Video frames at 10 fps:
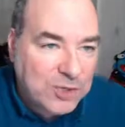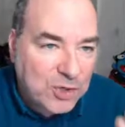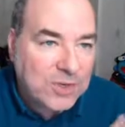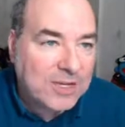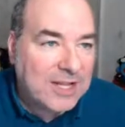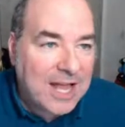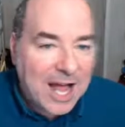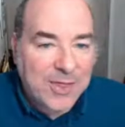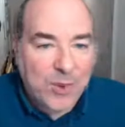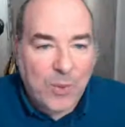Duke
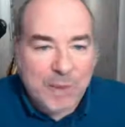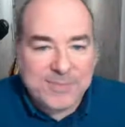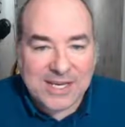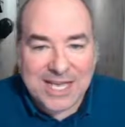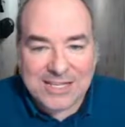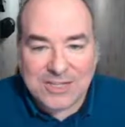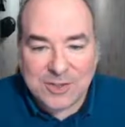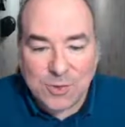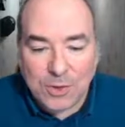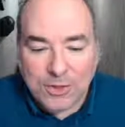on their website has this
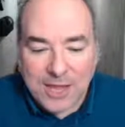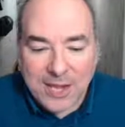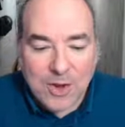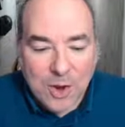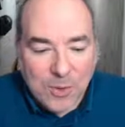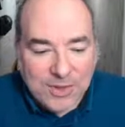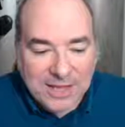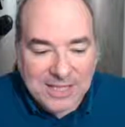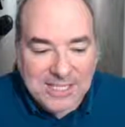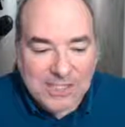cool thing where they
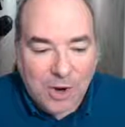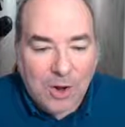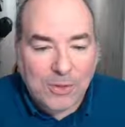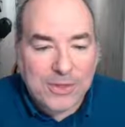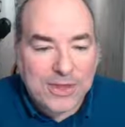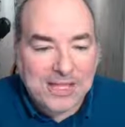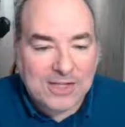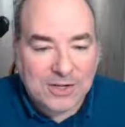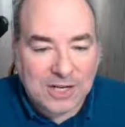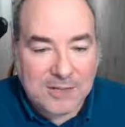list all the things
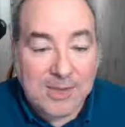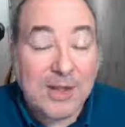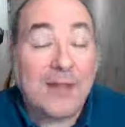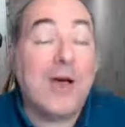that are going to be,